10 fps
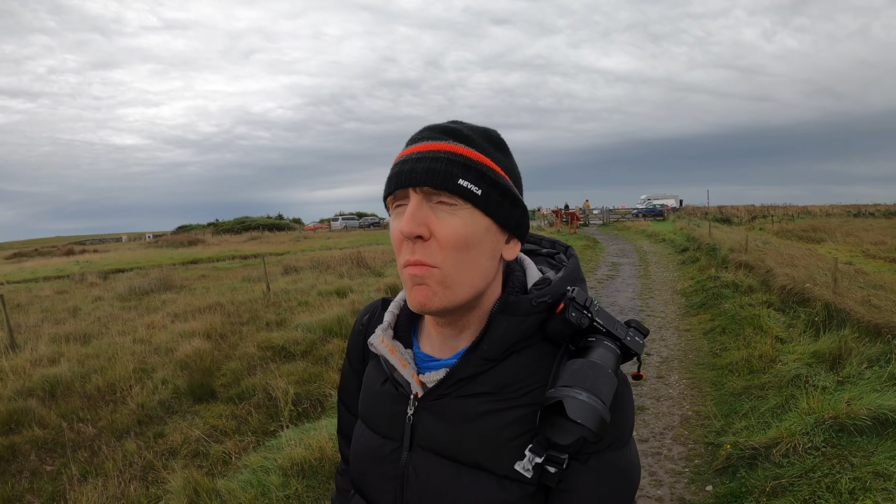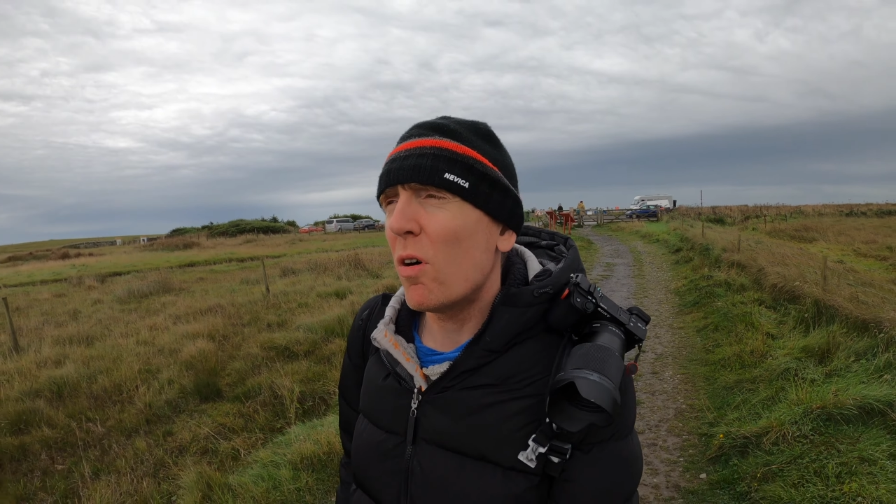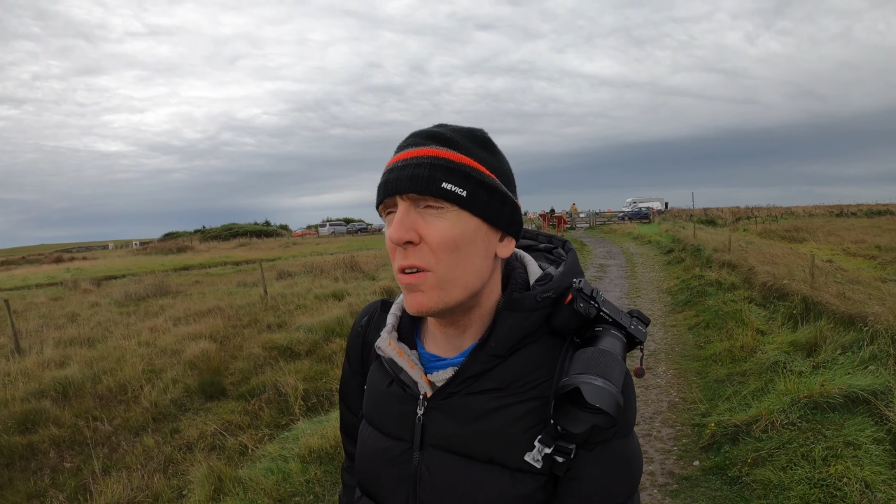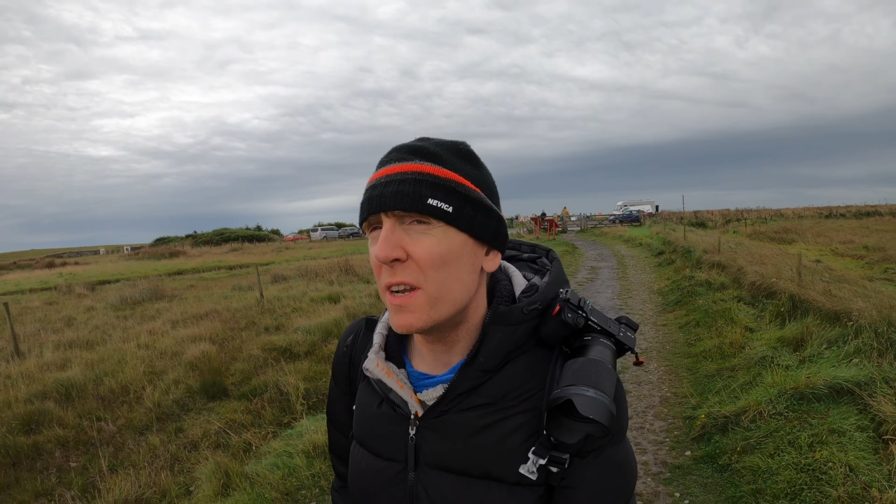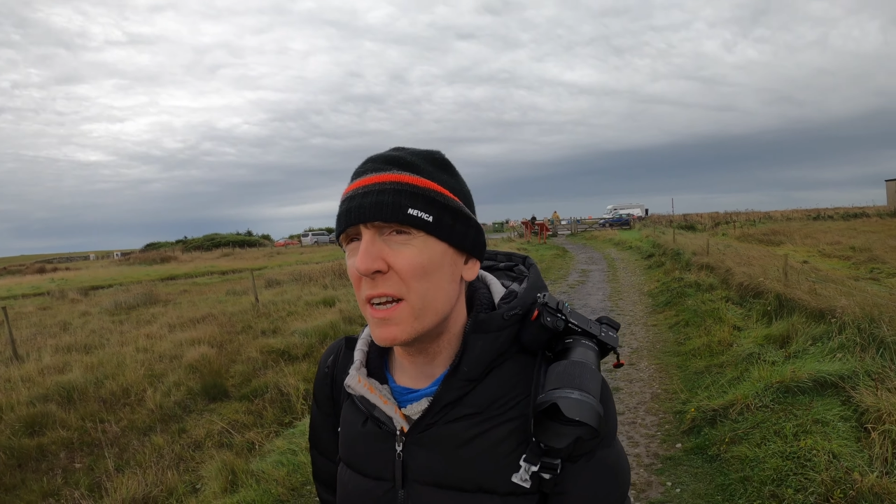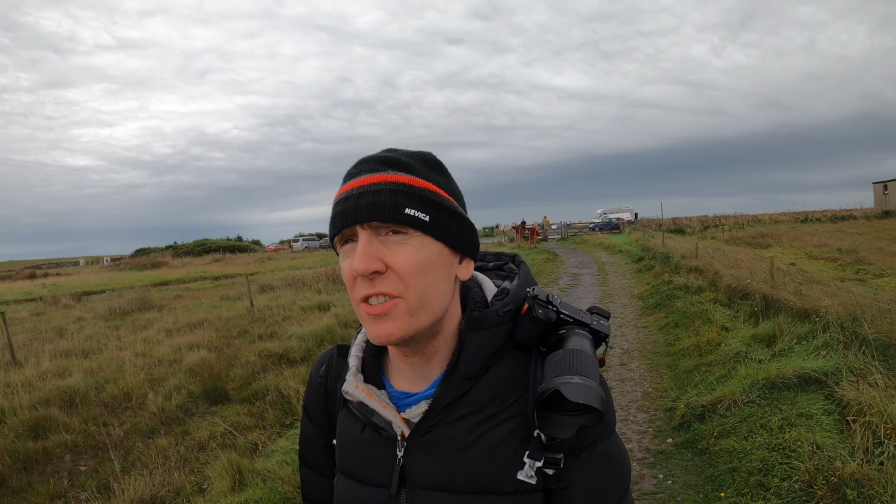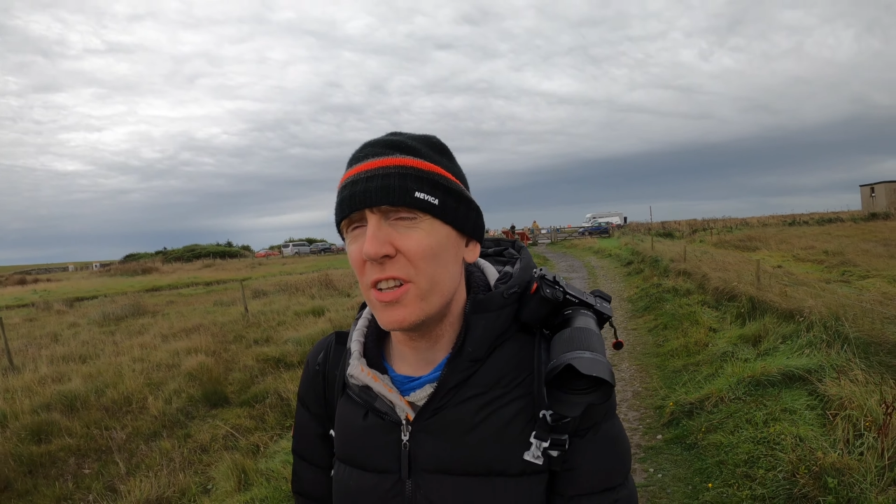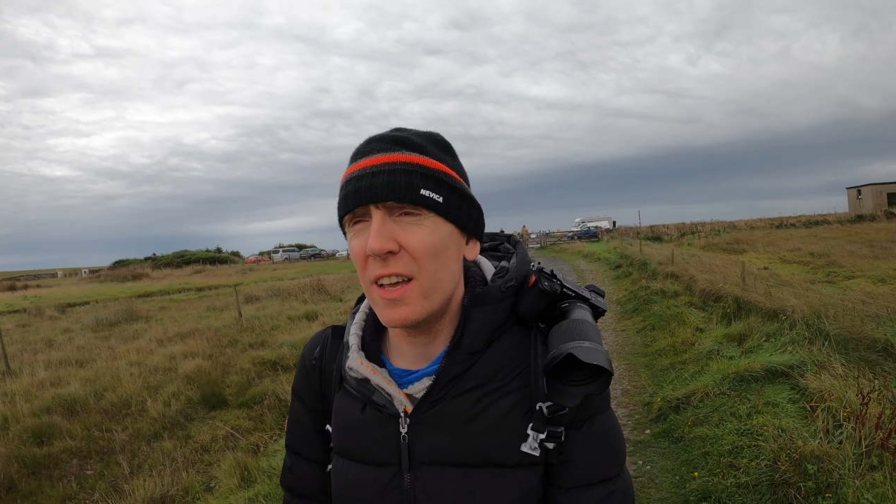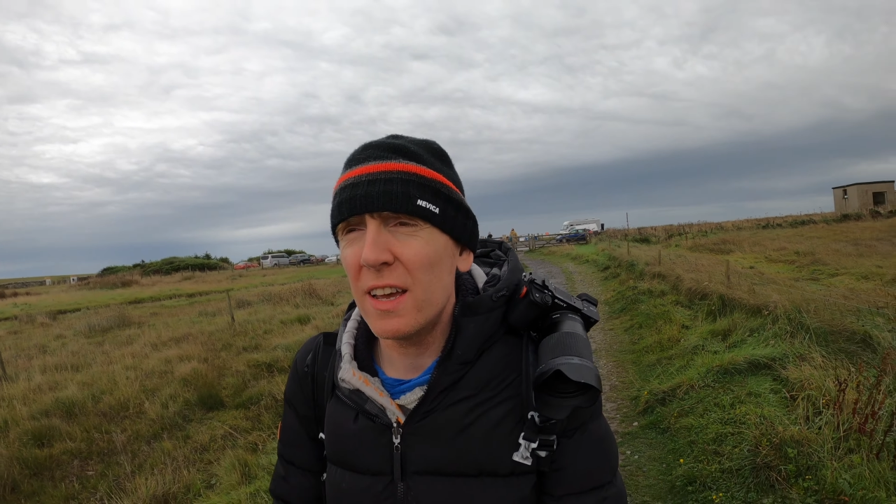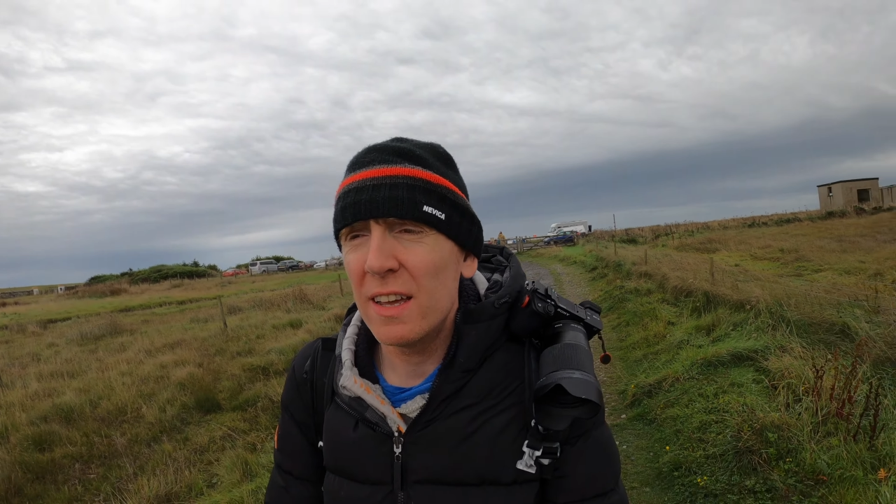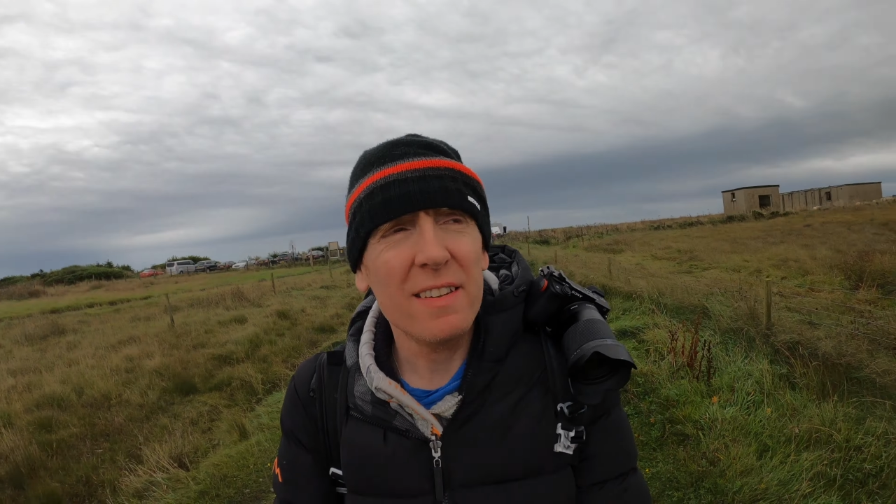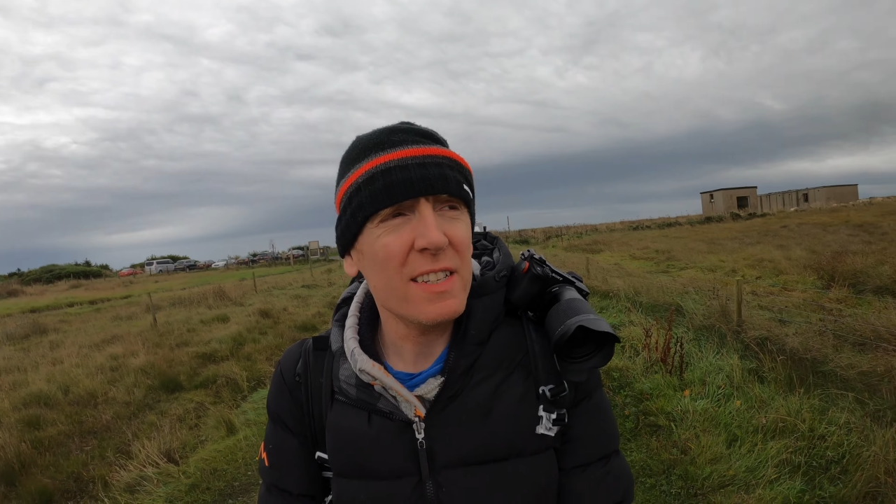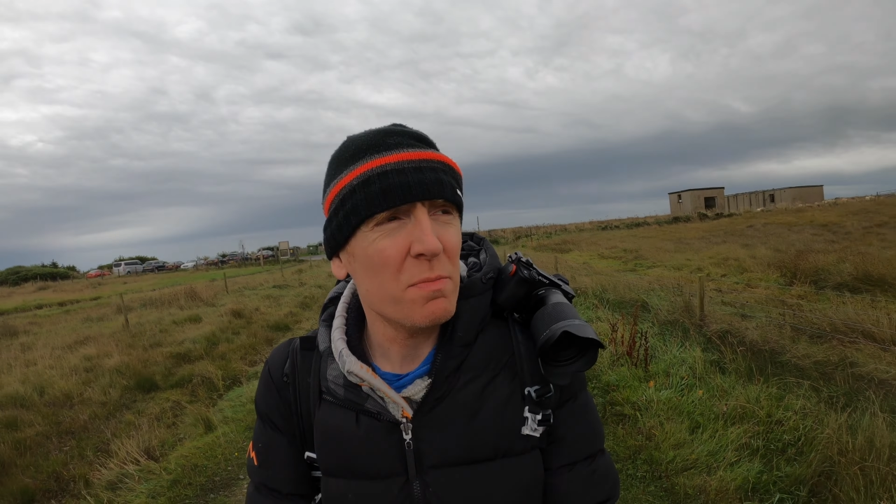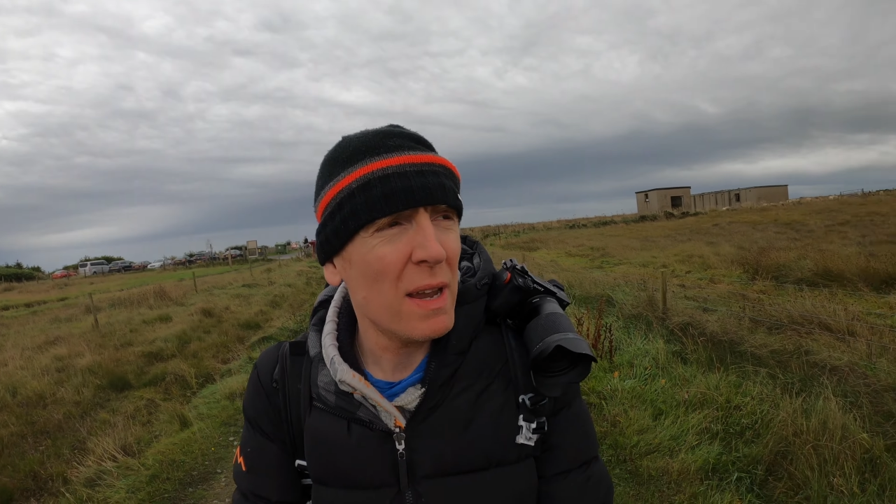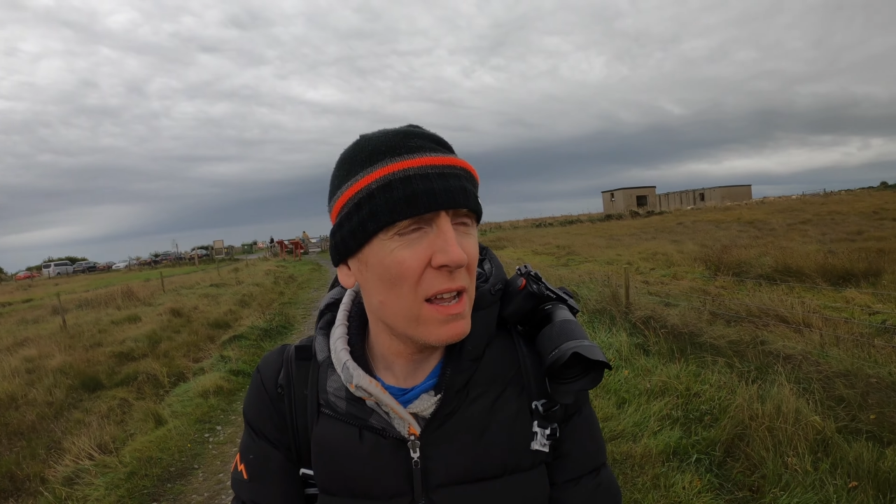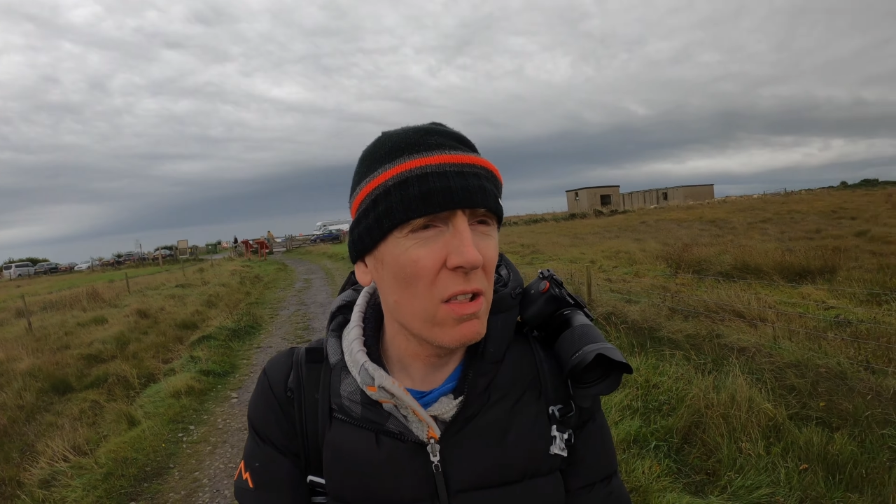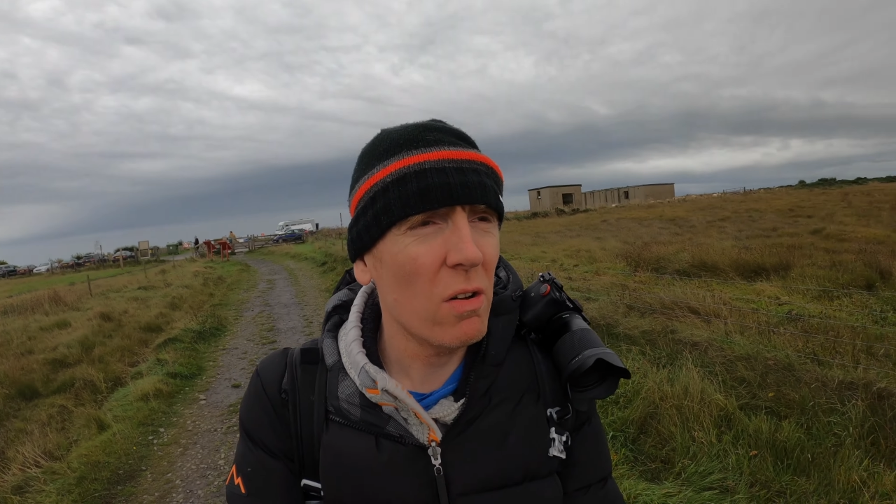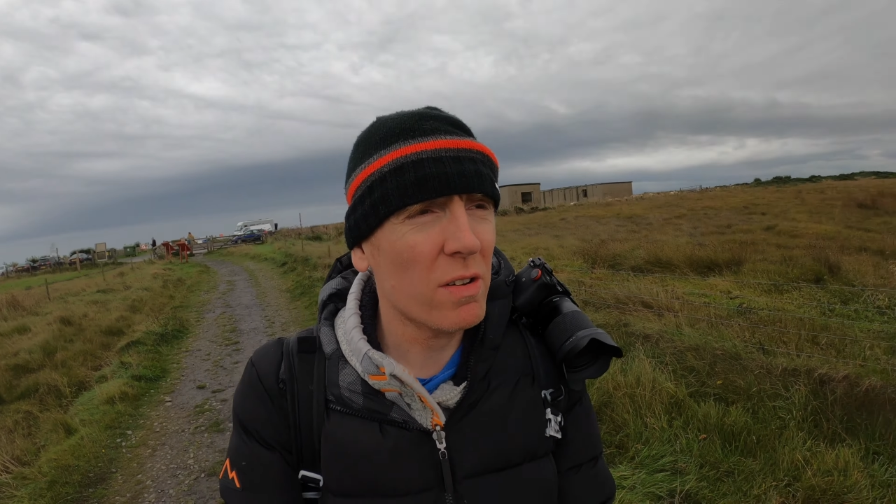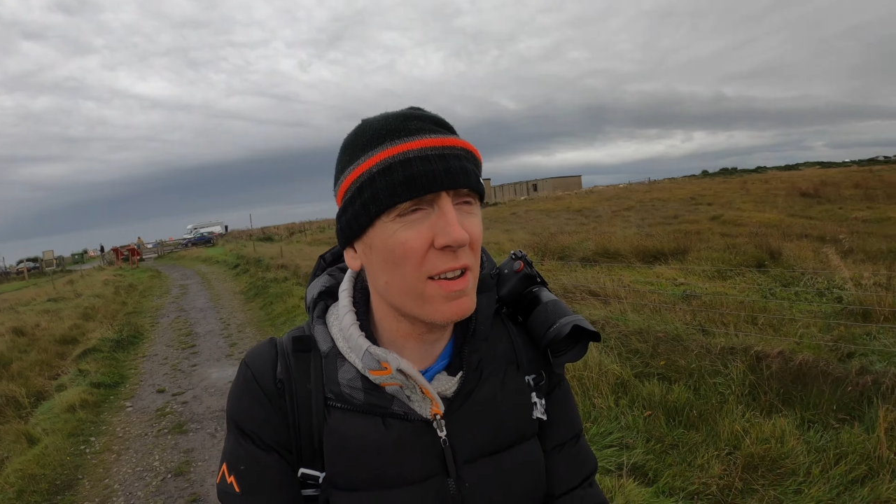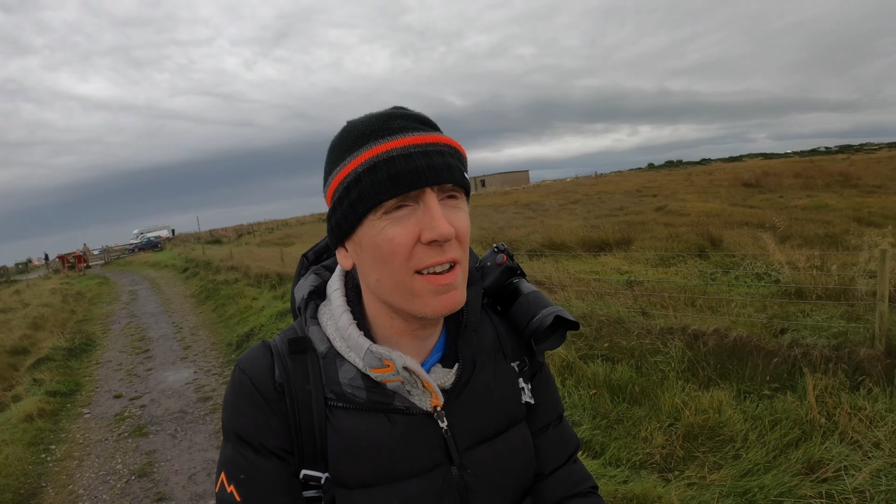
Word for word: morning actually. This may look